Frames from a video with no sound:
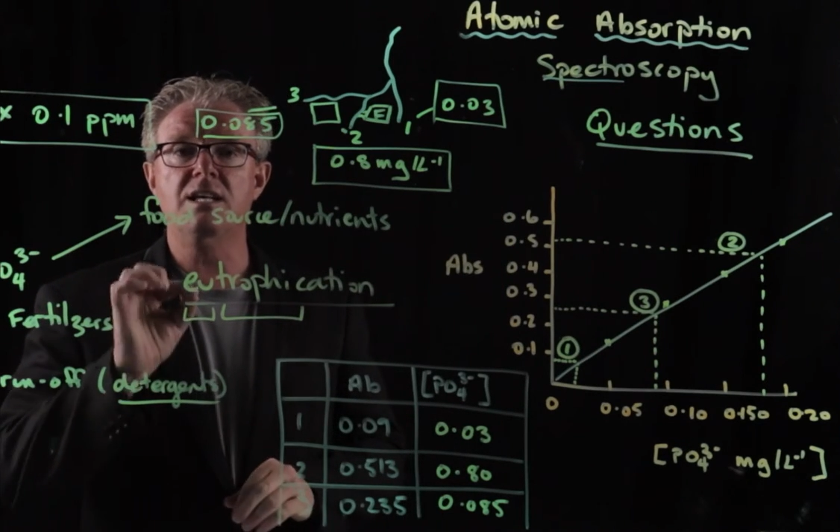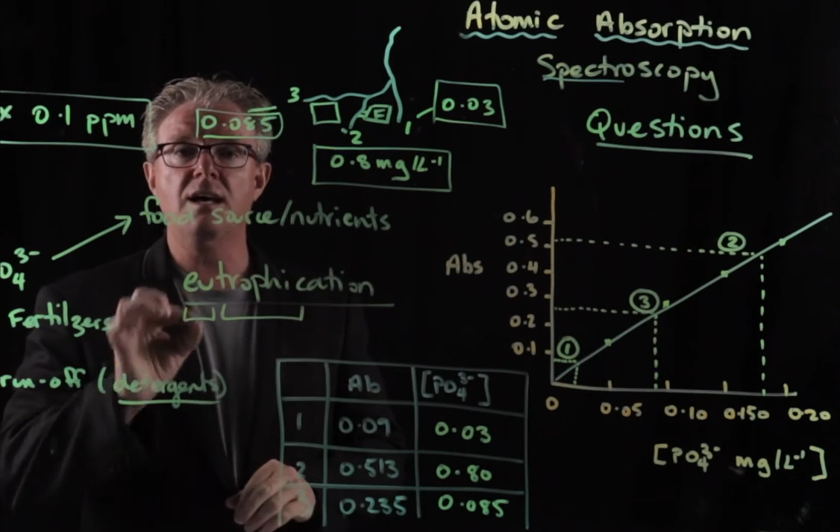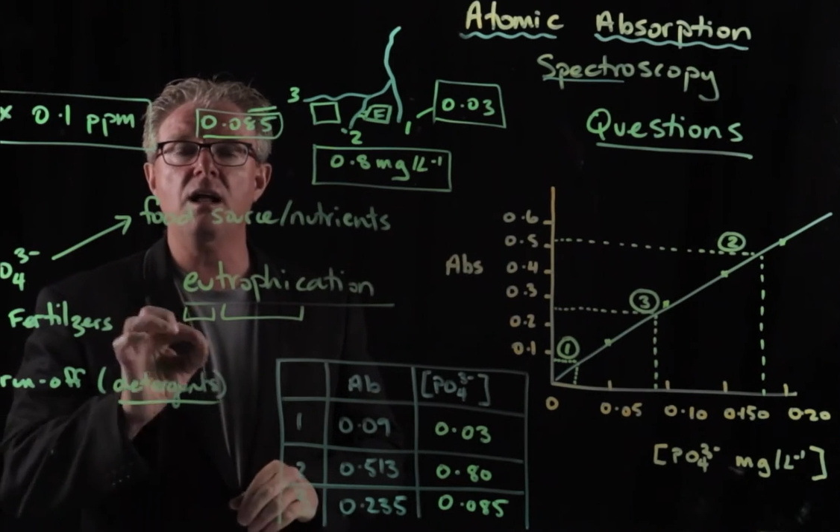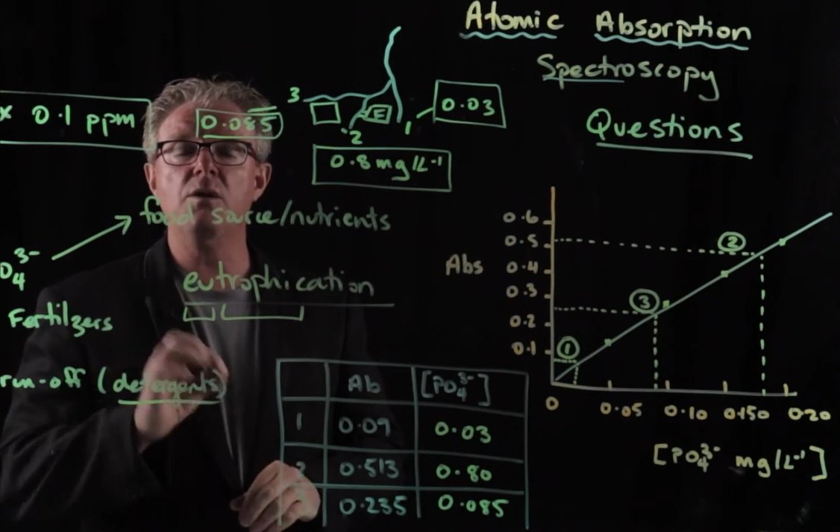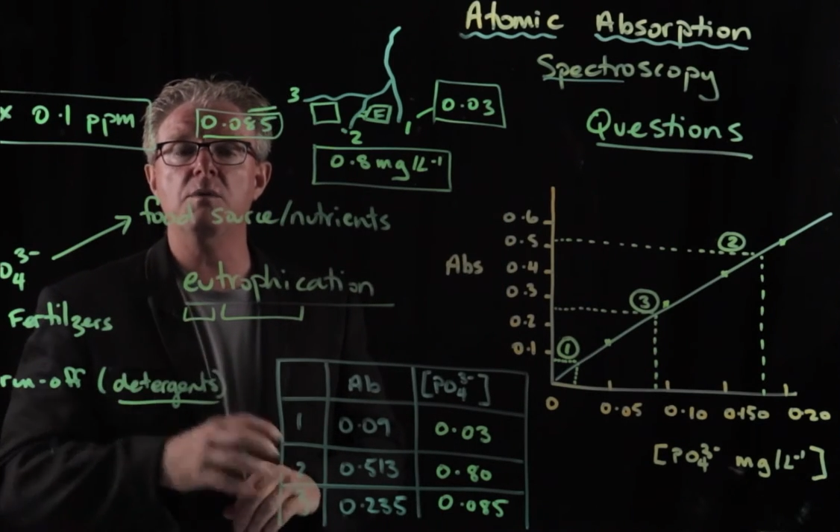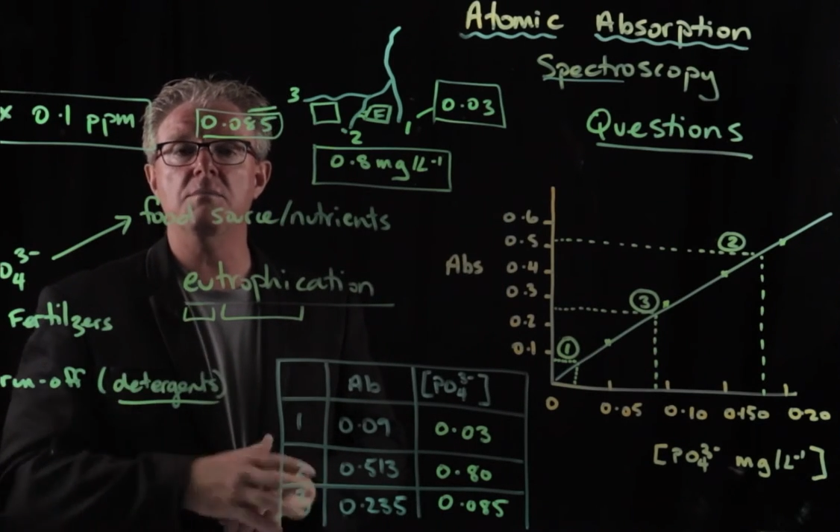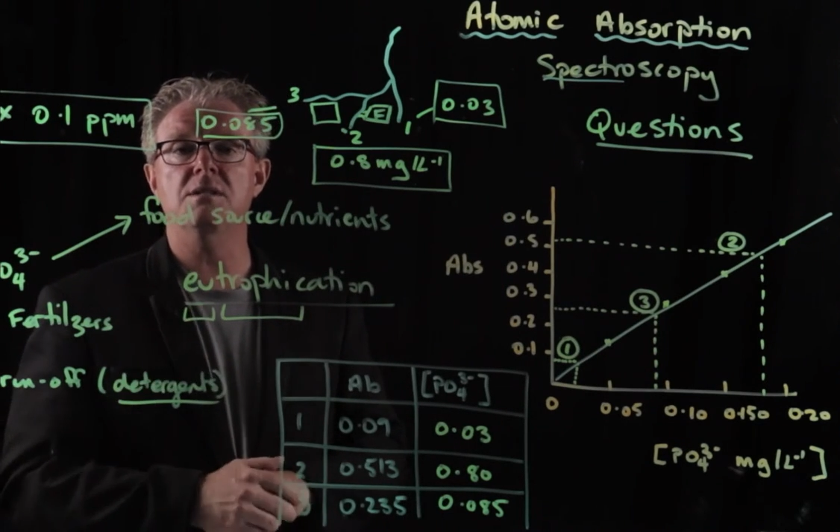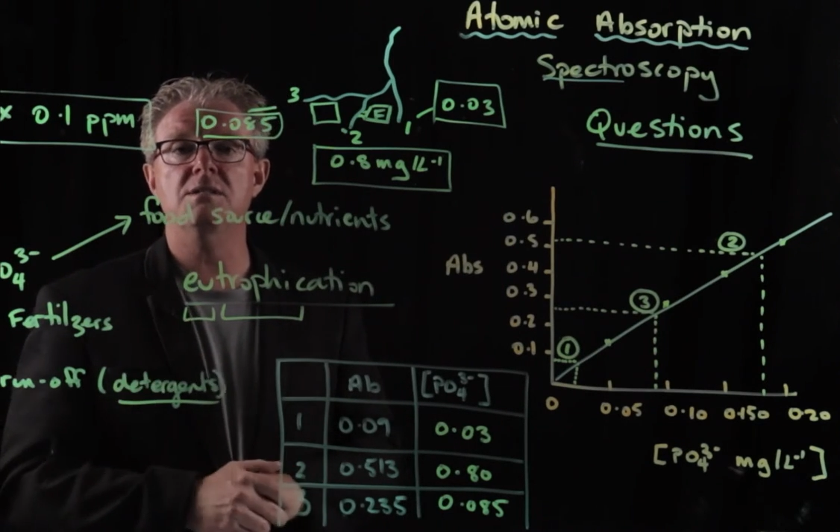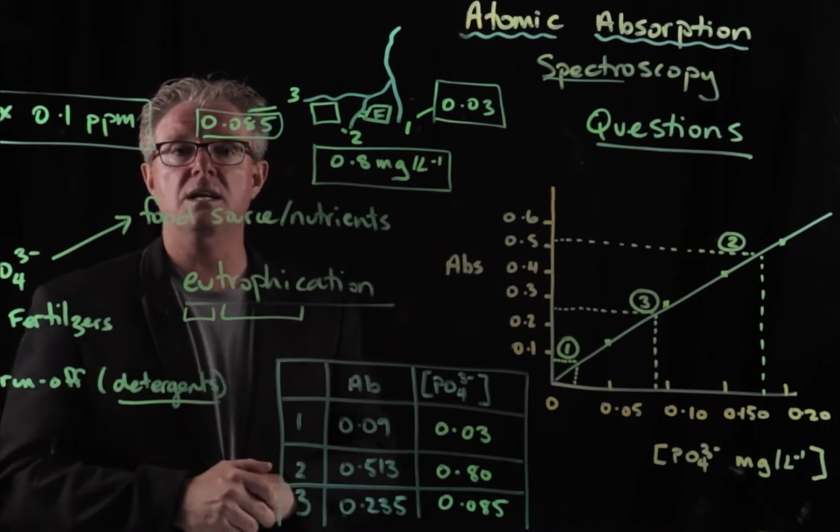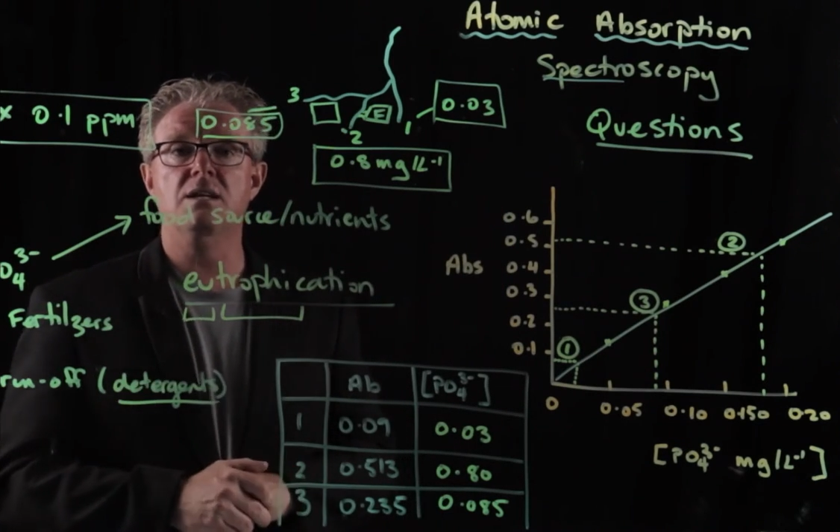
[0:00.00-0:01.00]
color
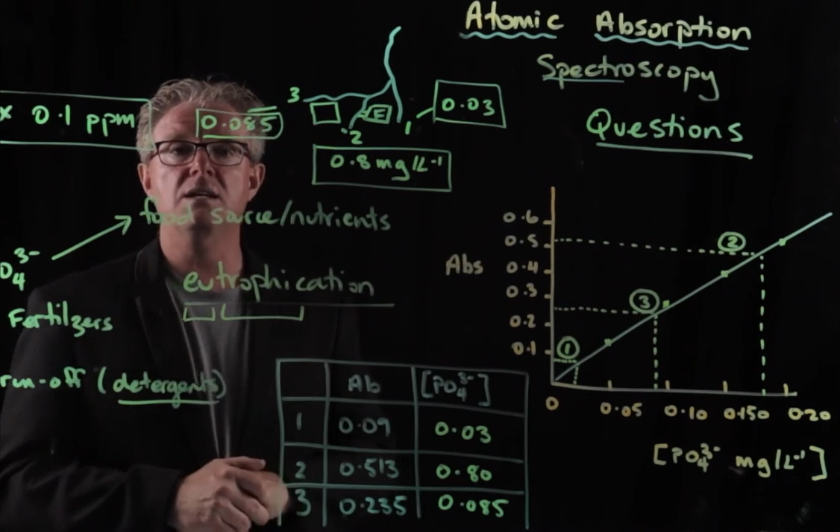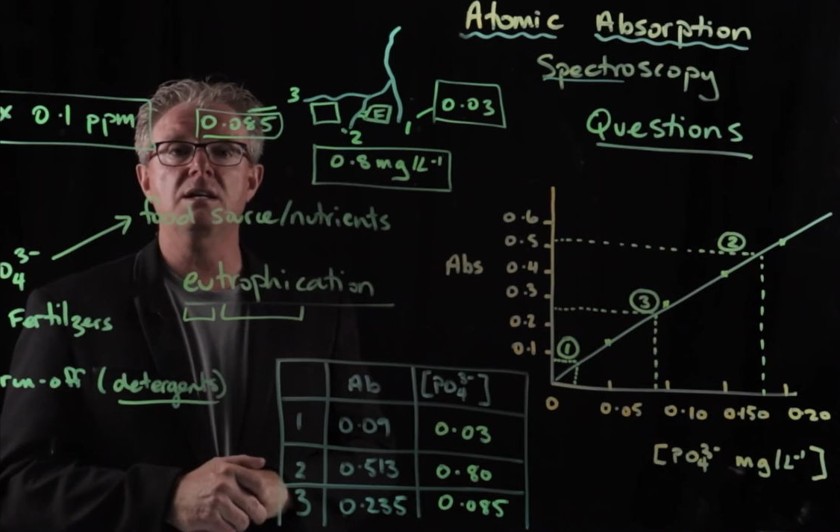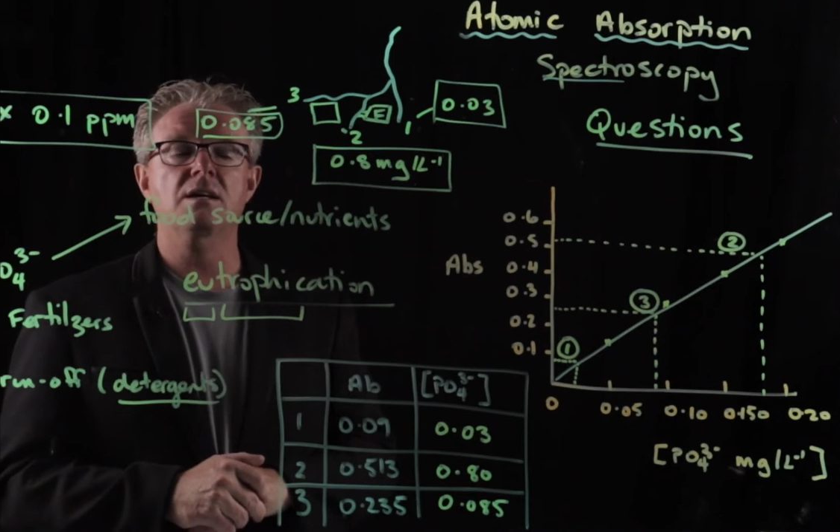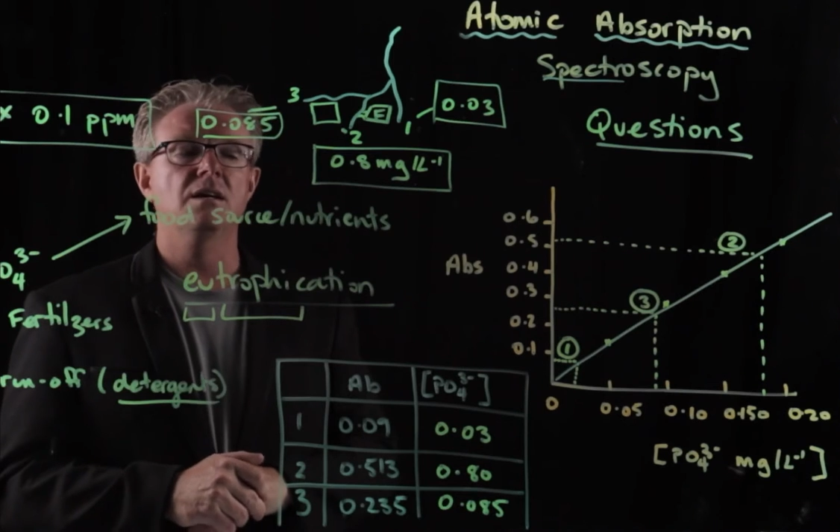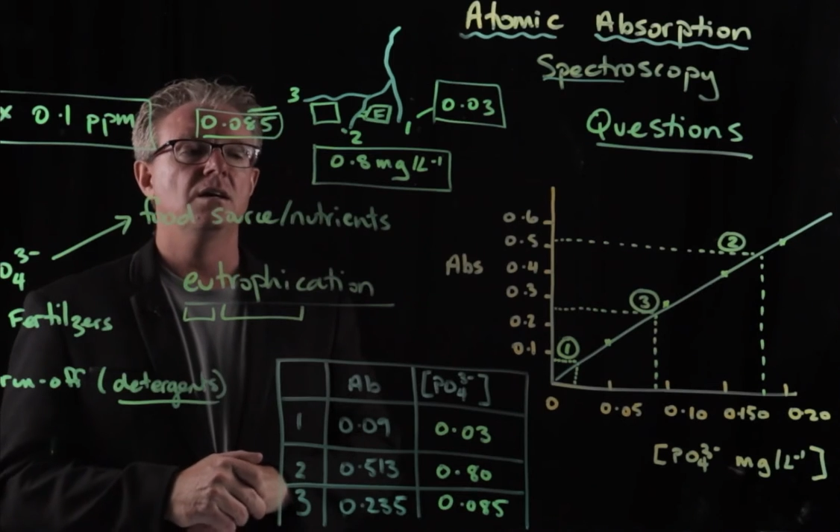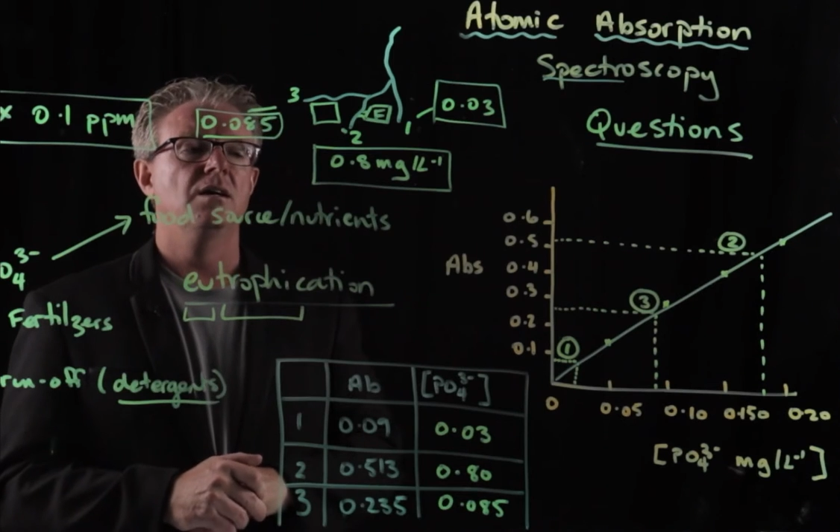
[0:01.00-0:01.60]
emitter technique